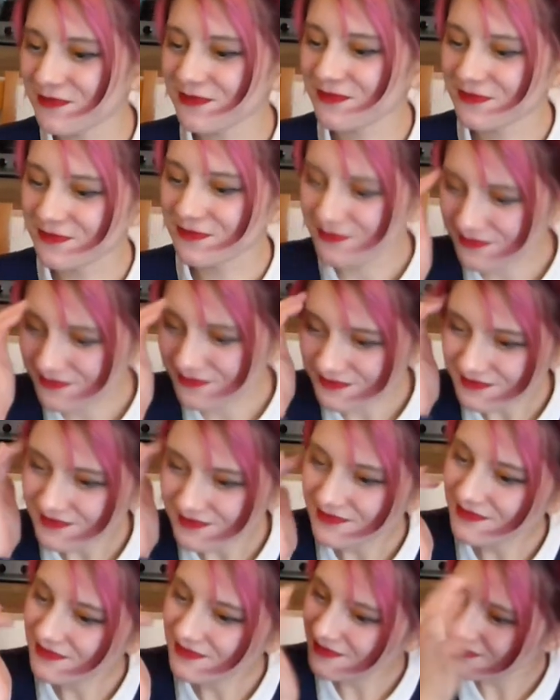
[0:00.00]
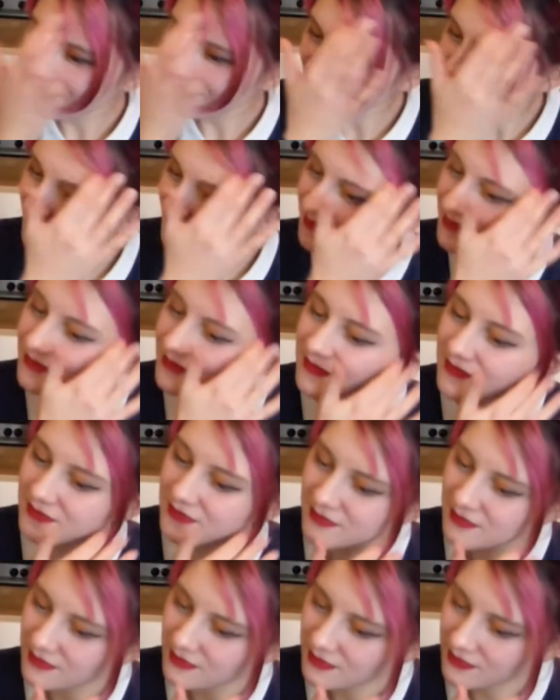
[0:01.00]
Wait, but you called it Crystal House
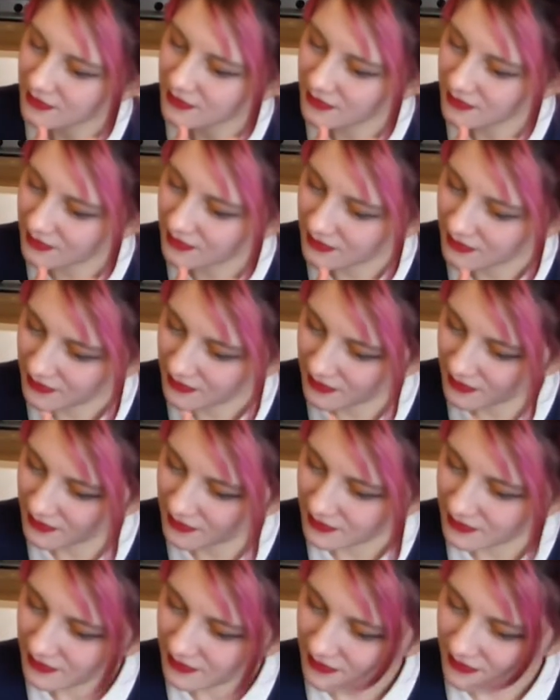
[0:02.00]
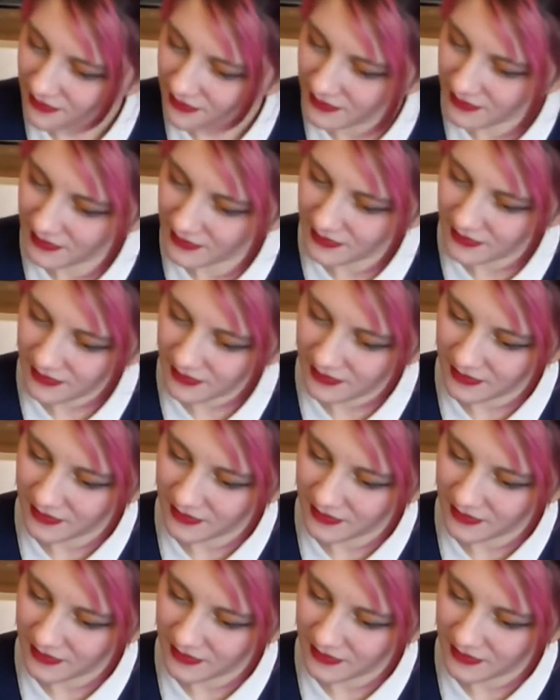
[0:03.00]
and then you put in Rat's Crystal at the...